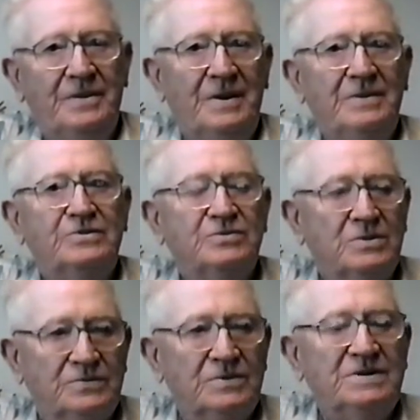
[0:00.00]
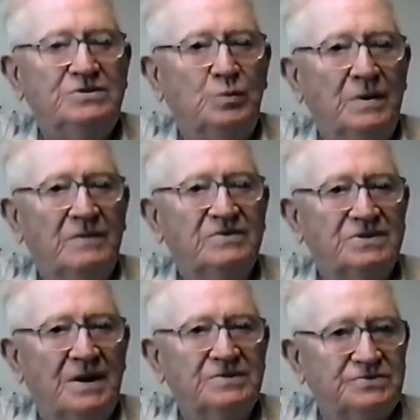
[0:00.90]
Each one of us
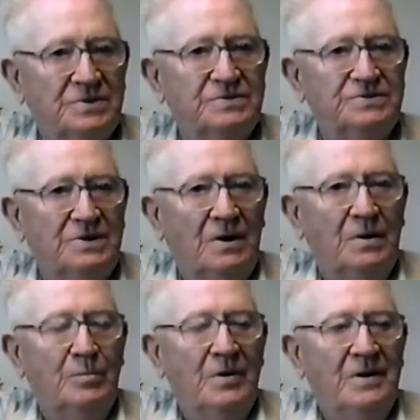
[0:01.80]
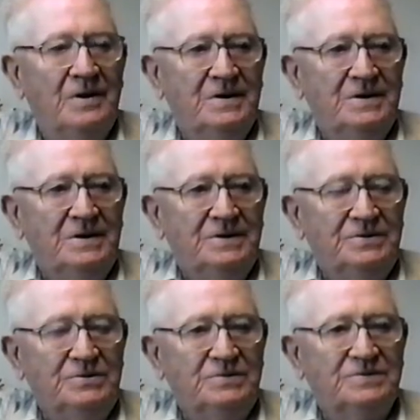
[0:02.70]
had a certain job
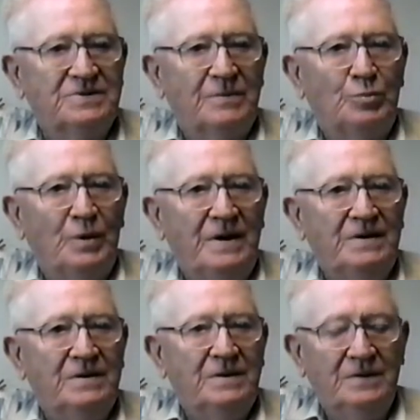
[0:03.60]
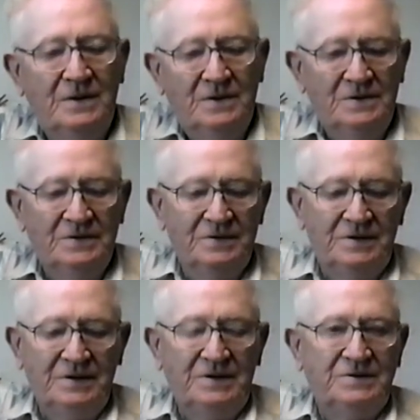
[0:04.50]
to separate
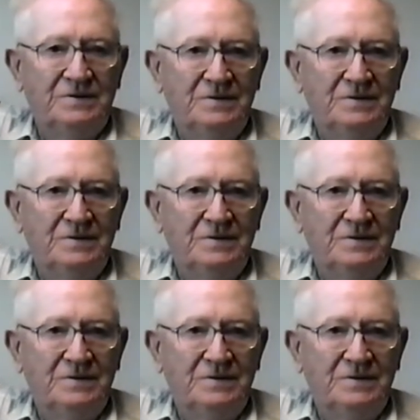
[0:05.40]
each